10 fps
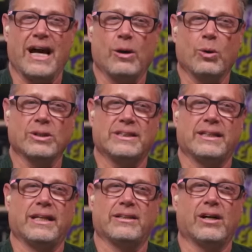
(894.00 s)
hours
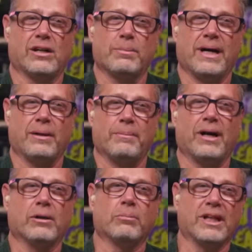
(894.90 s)
that they talk about?
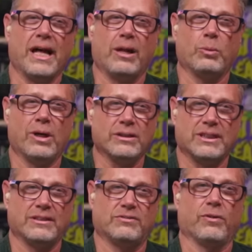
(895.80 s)
Malcolm Gladwell
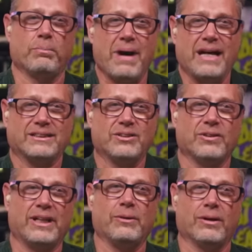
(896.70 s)
says for mass
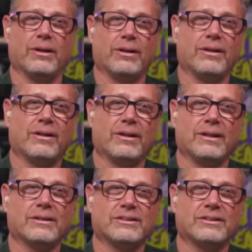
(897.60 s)
ten thousand hours. Yeah, yeah.